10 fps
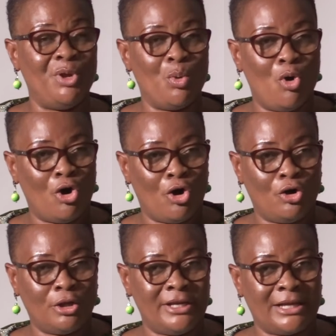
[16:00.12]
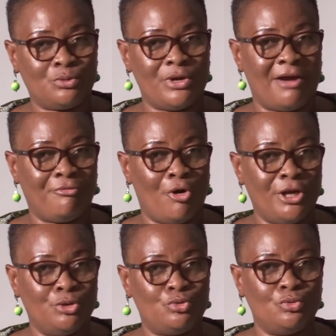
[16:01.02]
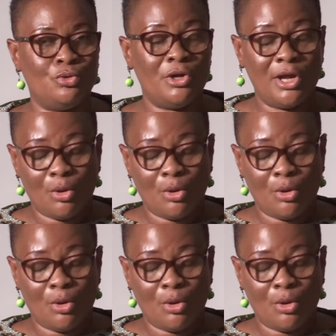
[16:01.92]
been gone, that could have gone into